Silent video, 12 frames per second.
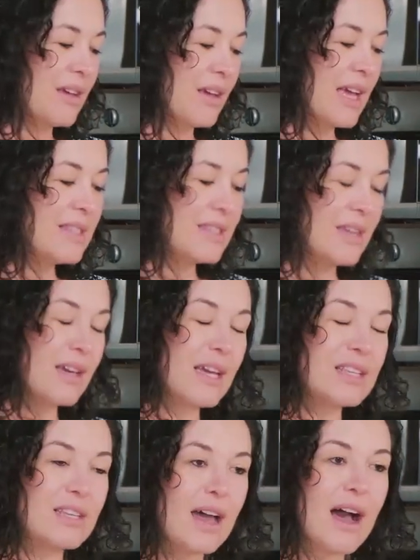it's
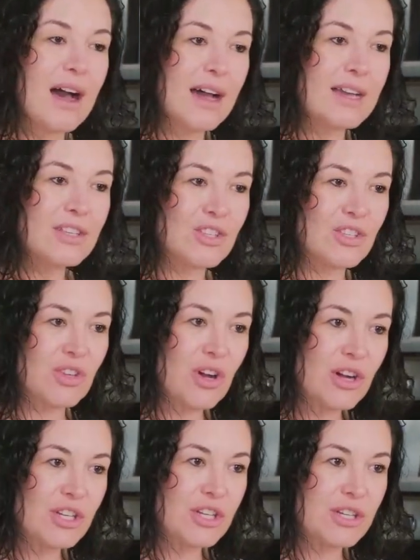a high
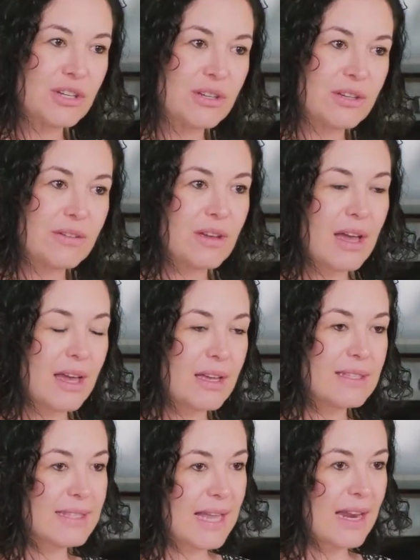starch
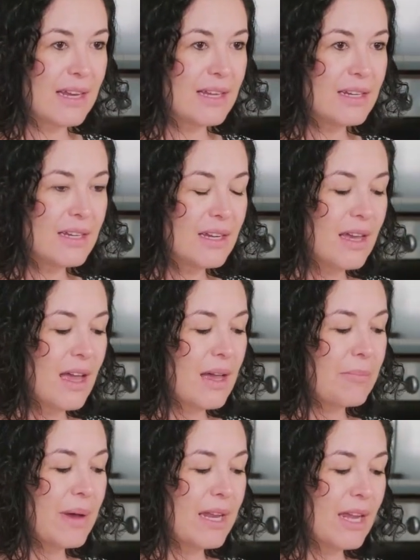salad,
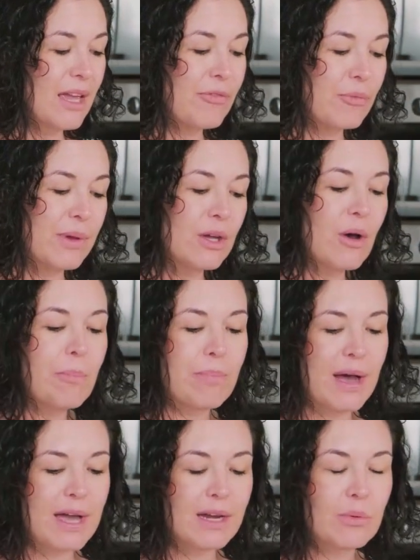but if we
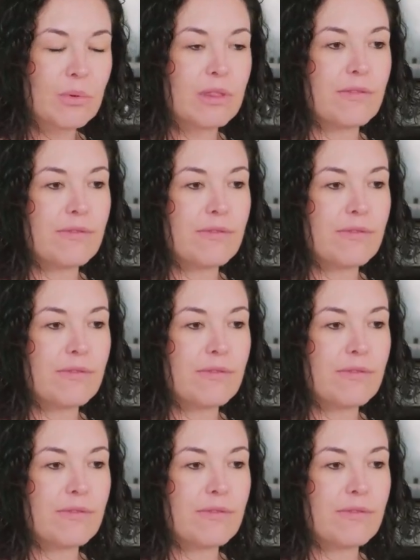combine it with the